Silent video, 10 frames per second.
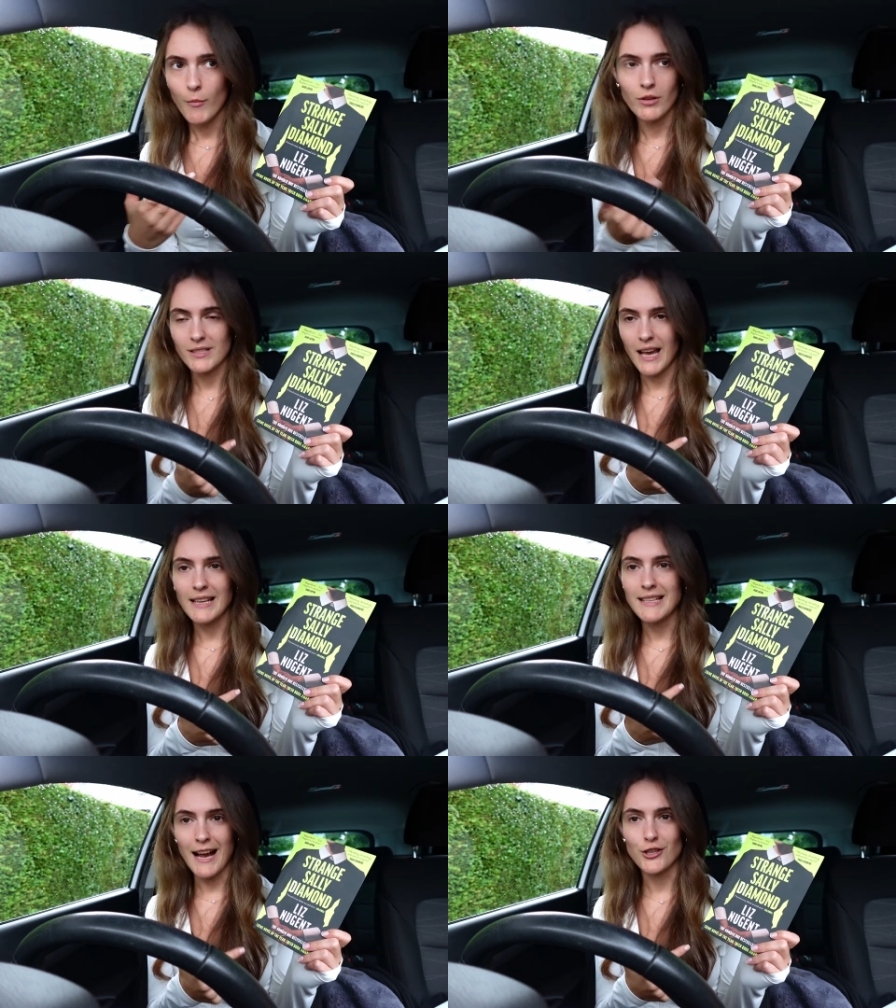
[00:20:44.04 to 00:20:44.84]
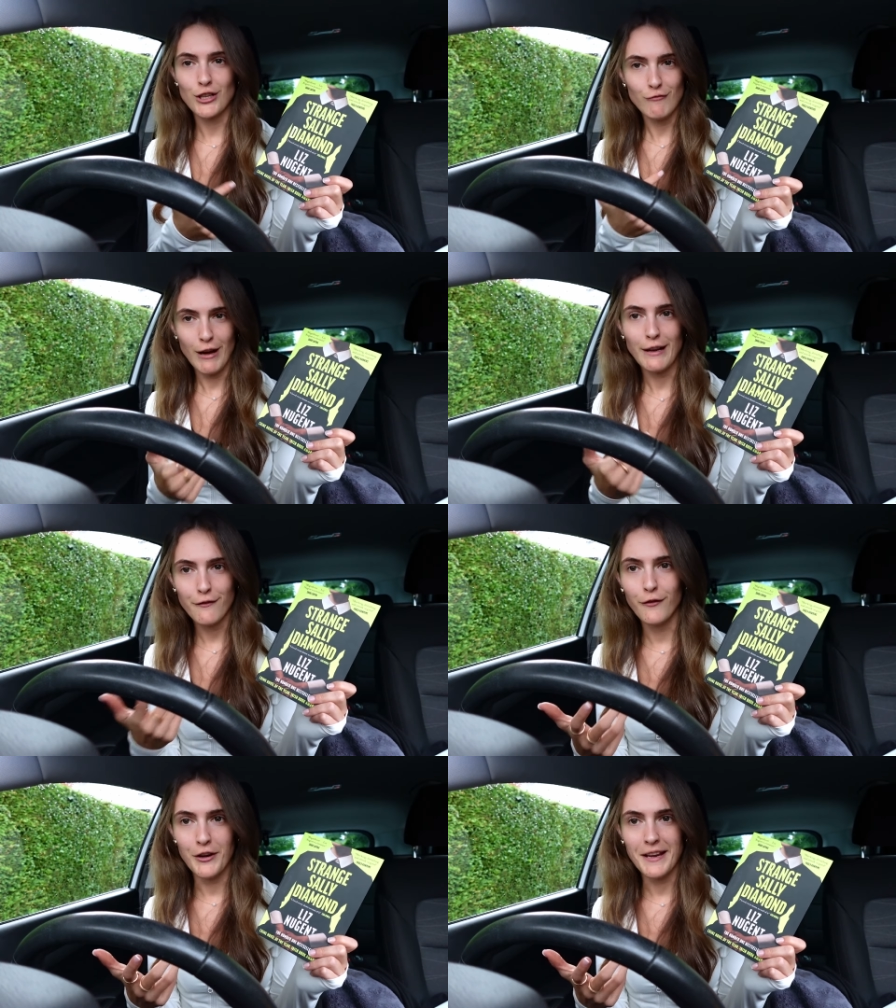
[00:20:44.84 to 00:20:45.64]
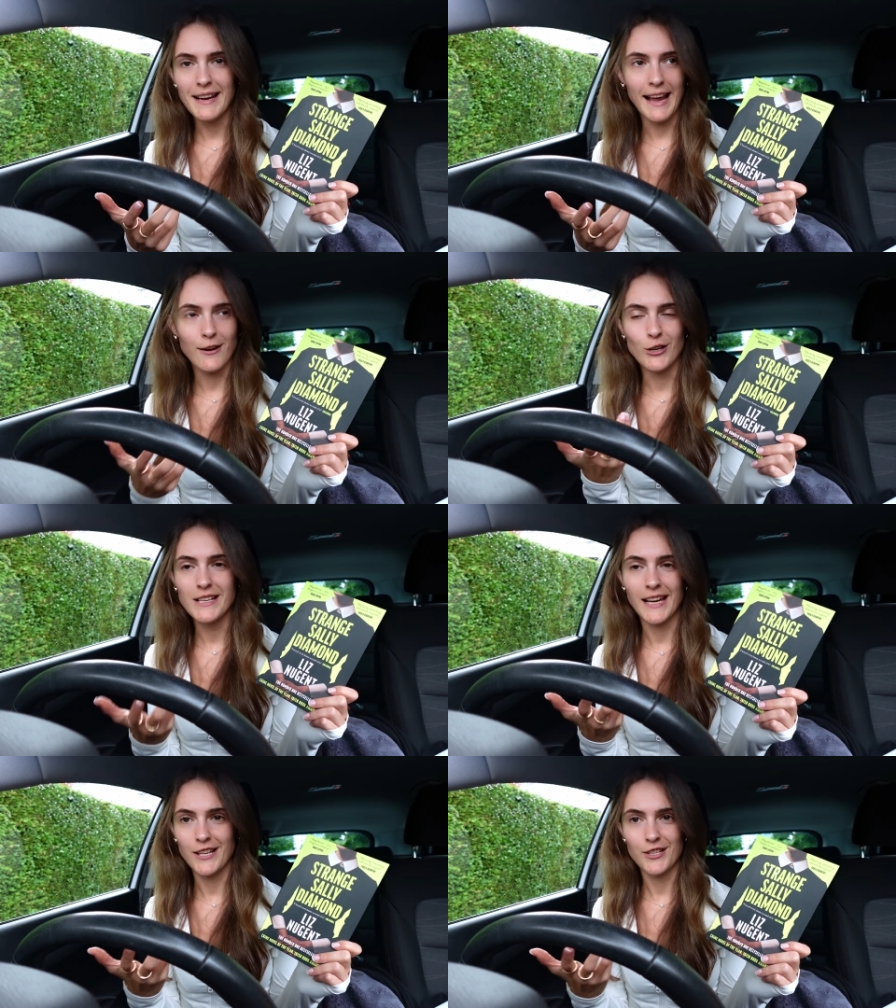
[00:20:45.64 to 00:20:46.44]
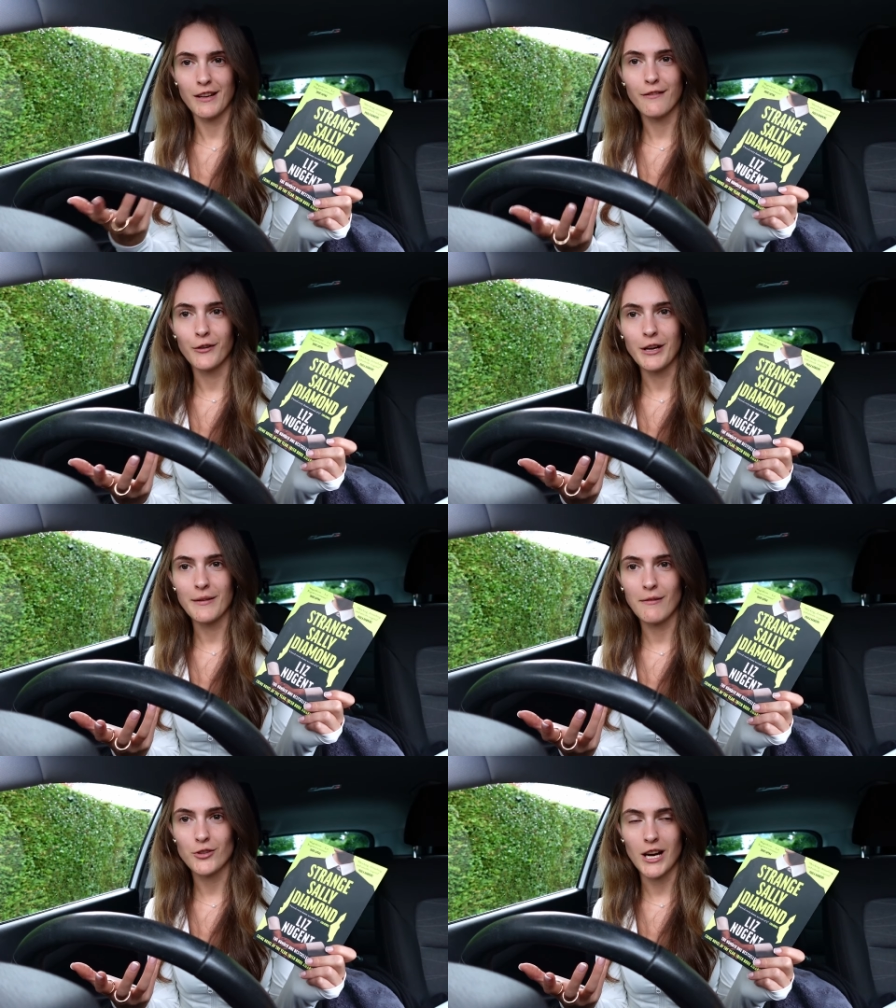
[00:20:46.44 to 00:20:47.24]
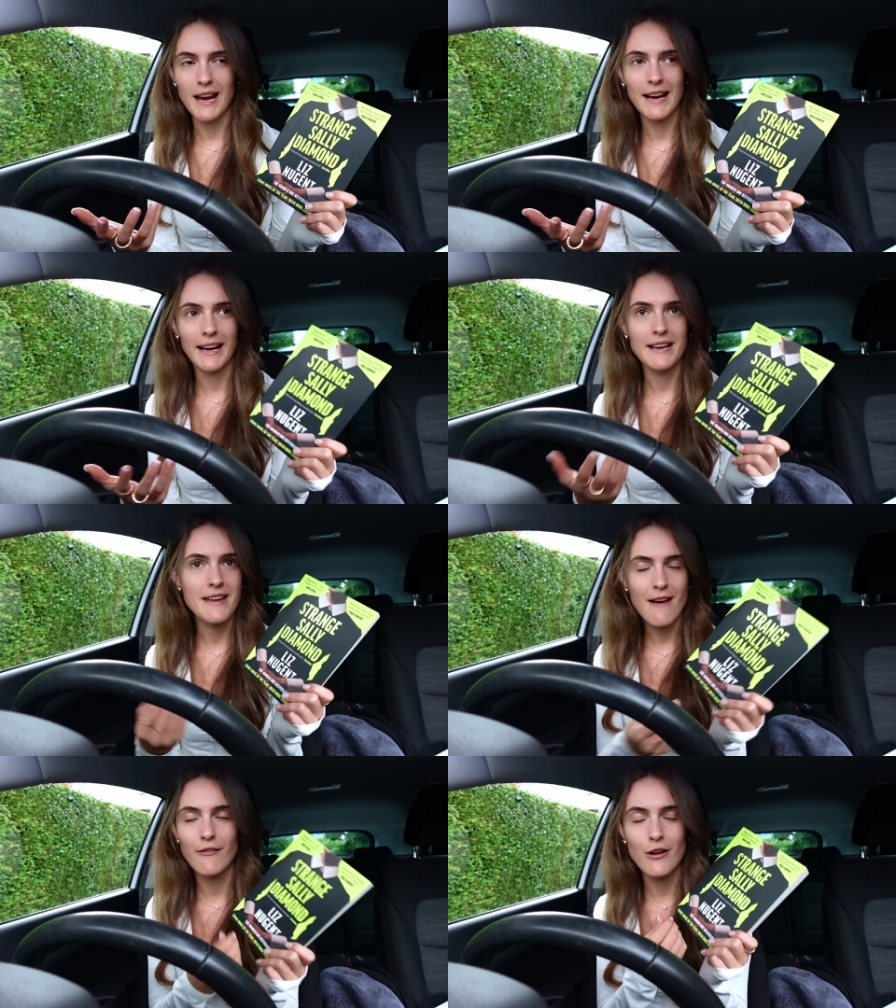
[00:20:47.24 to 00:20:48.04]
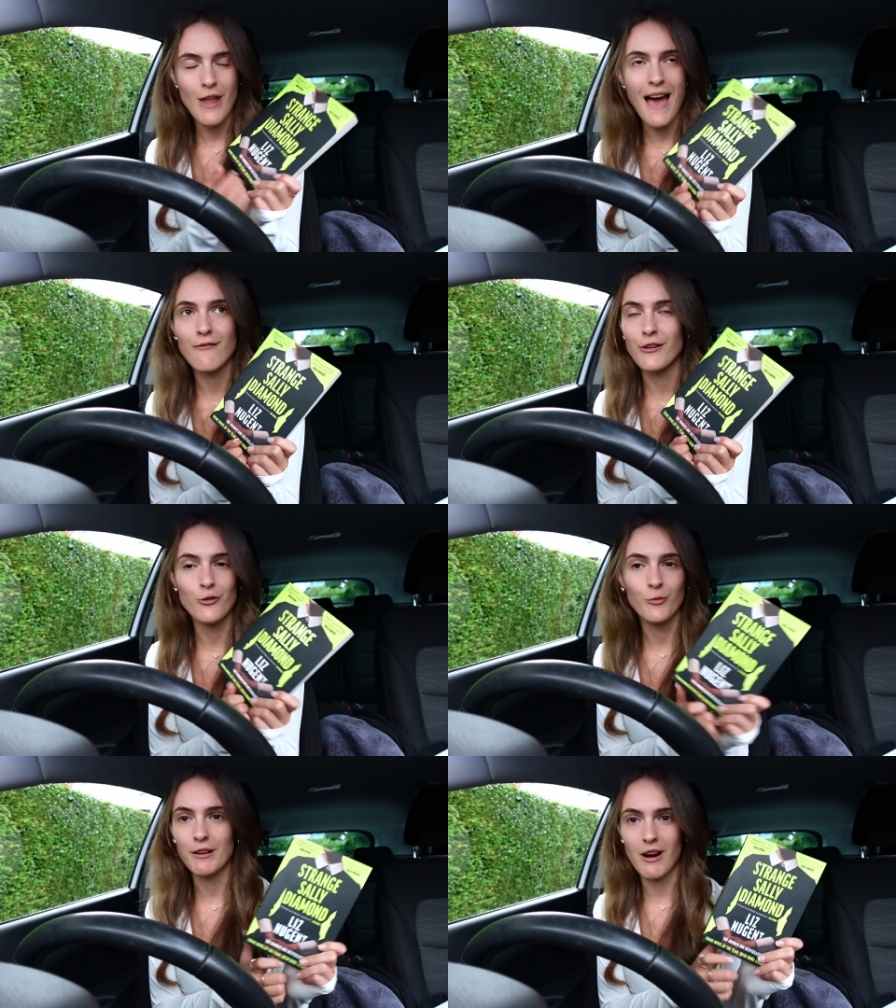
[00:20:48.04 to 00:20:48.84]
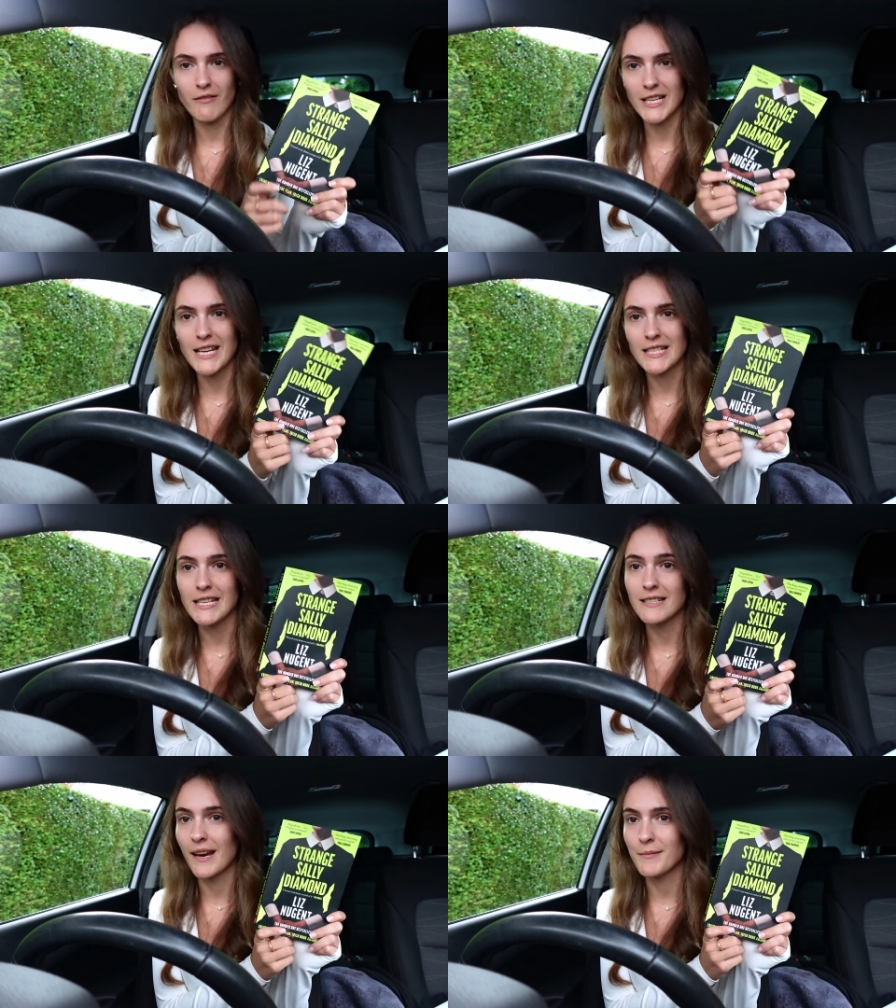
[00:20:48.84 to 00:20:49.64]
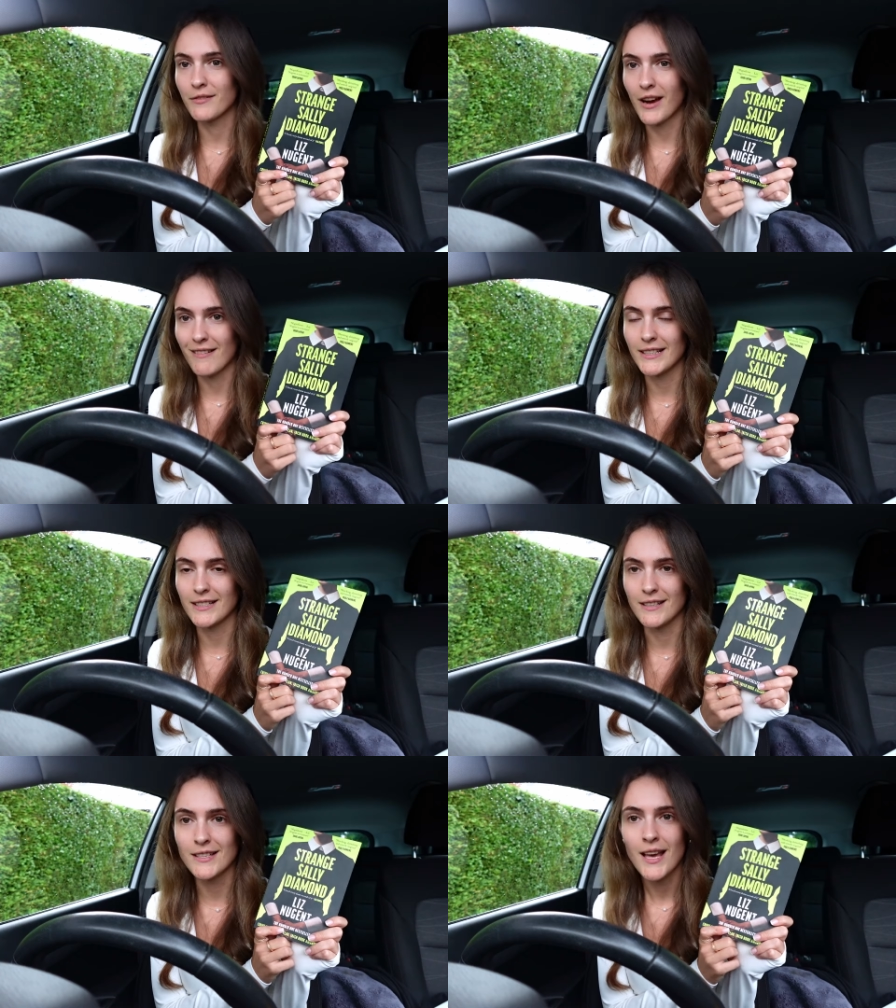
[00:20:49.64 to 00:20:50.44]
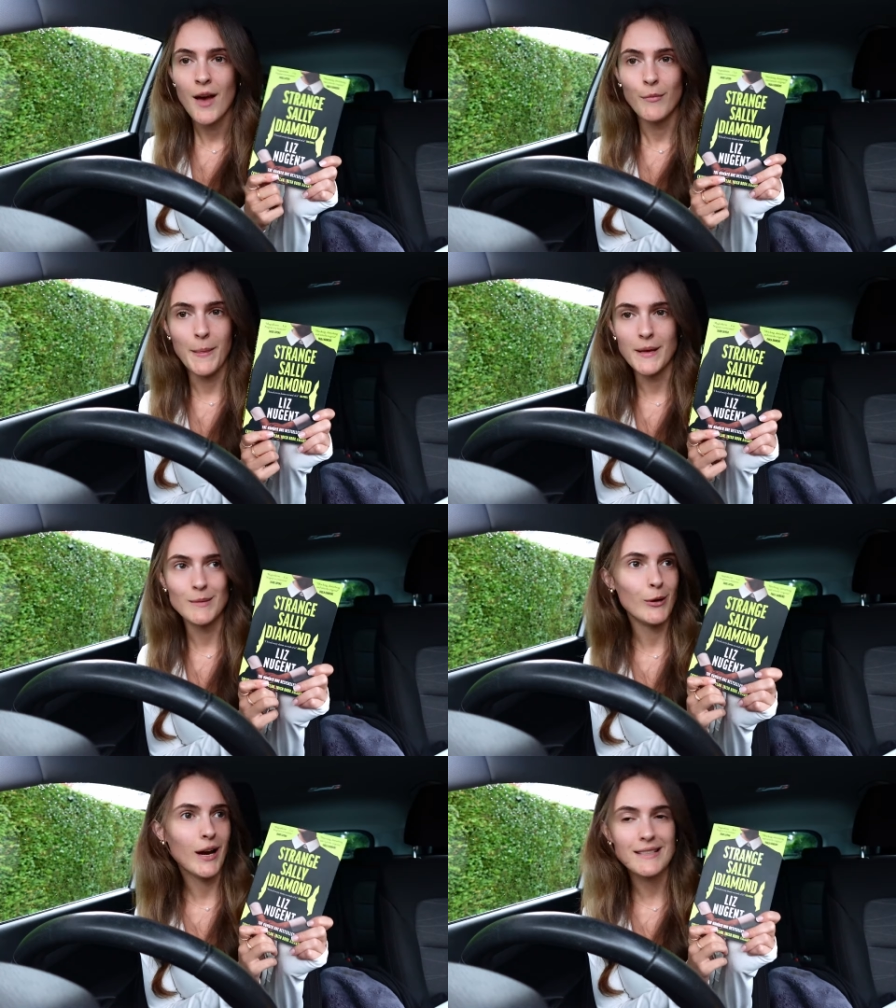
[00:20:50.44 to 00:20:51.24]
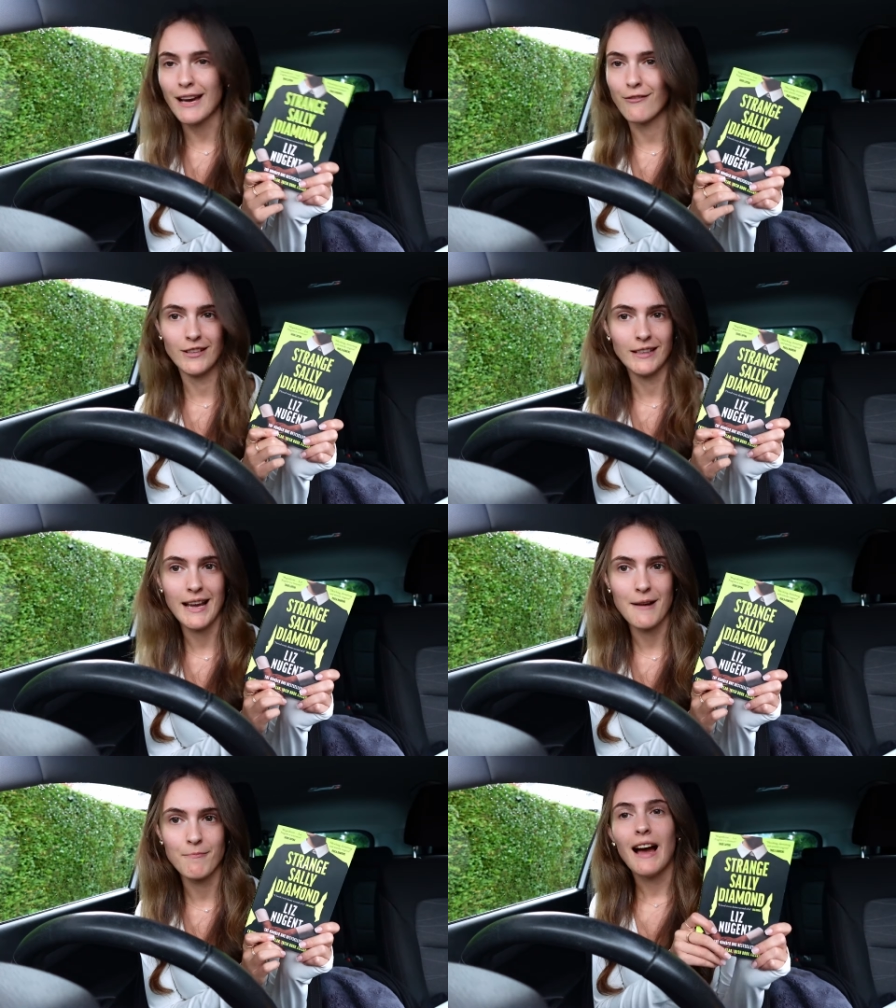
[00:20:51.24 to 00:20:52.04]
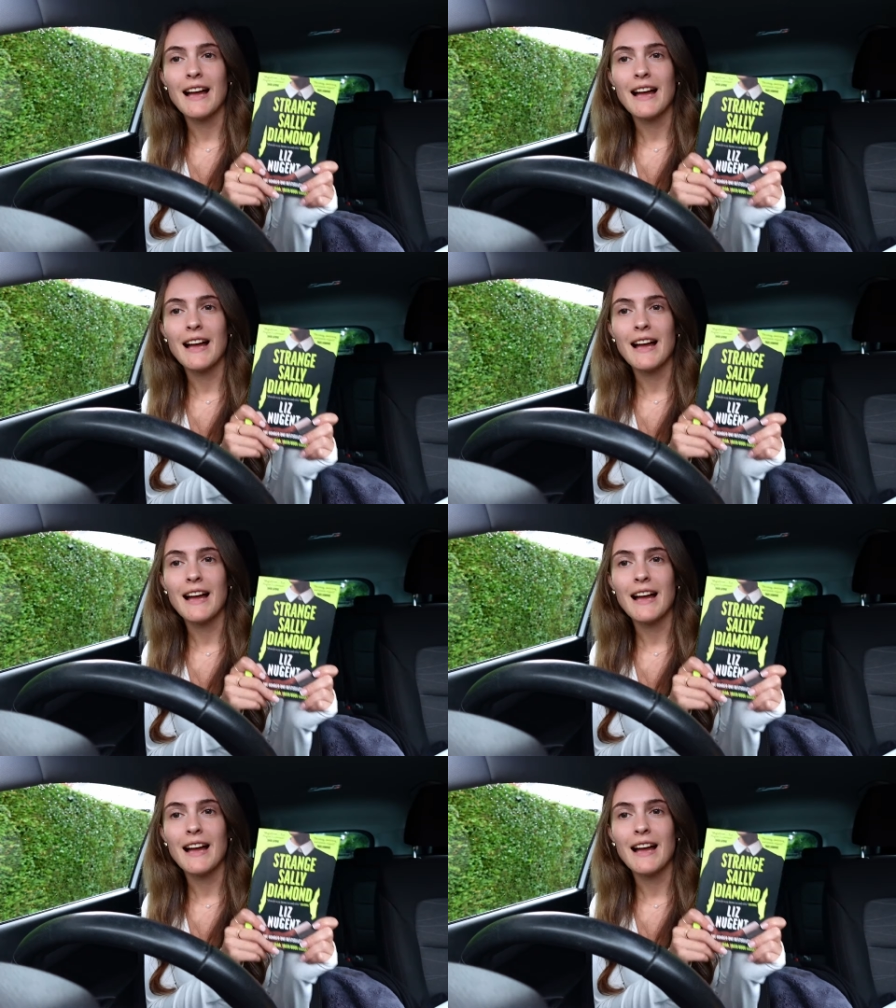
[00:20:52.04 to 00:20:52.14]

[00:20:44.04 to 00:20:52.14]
But Sally's actually really funny, like unintentionally funny without trying, and I never ever normally gravitate to these types of characters, but in this book I definitely am.